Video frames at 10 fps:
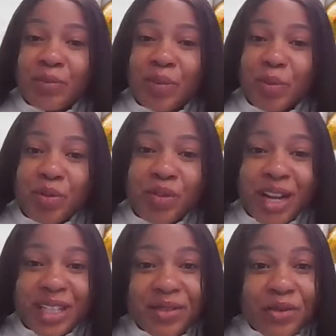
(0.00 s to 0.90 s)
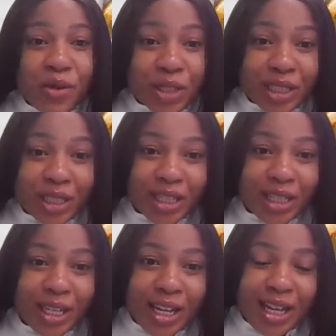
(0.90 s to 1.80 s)
be providing
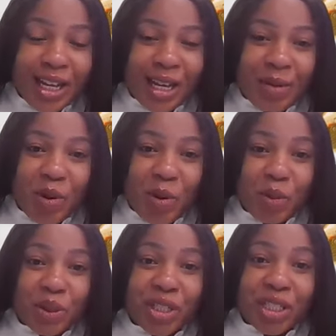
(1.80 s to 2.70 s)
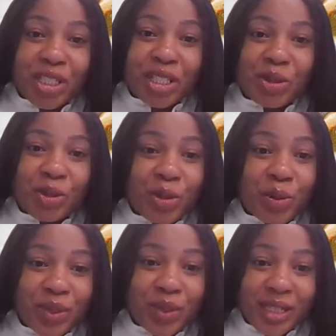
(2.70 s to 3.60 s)
funding opportunities to
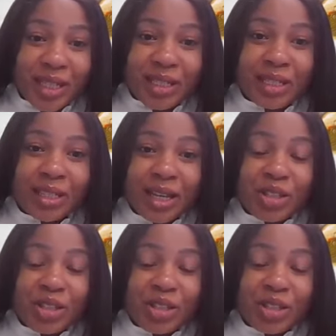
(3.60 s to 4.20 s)
your businesses,